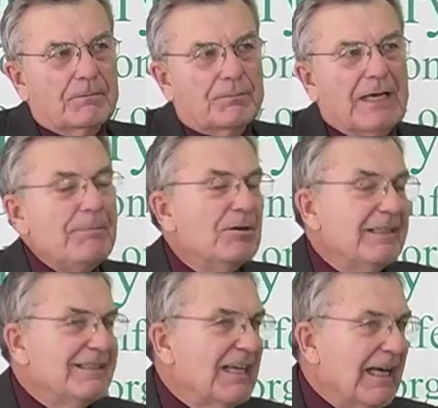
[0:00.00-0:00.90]

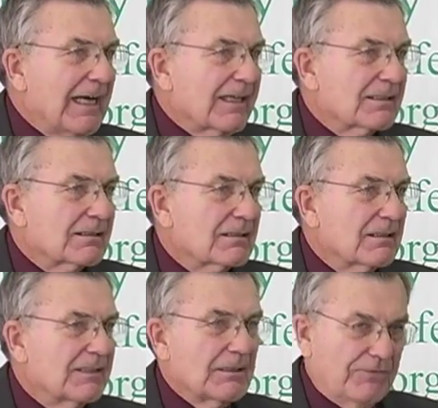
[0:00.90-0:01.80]
property tax
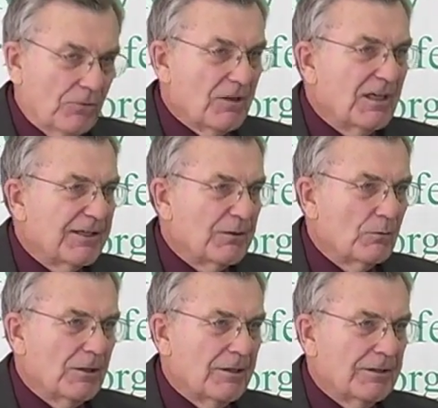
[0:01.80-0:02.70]
is a four-letter
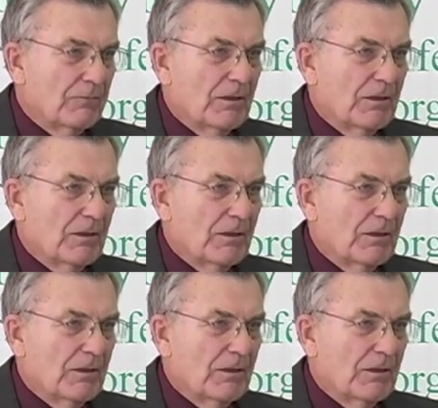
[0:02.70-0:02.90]
word.